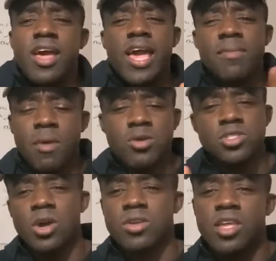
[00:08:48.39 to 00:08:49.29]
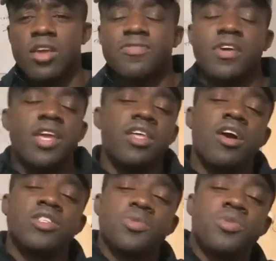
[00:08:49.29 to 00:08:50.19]
and most, if any
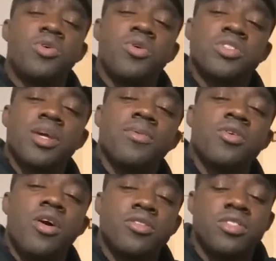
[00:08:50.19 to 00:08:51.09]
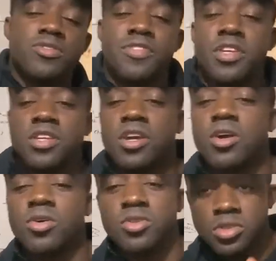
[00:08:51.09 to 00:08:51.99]
entrepreneurs come across this
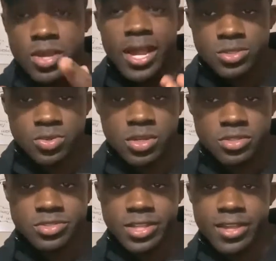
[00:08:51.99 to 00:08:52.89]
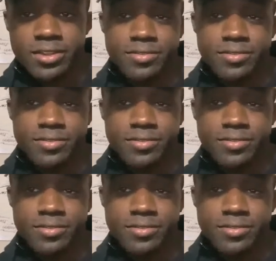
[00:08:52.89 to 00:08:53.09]
video, you guys will understand.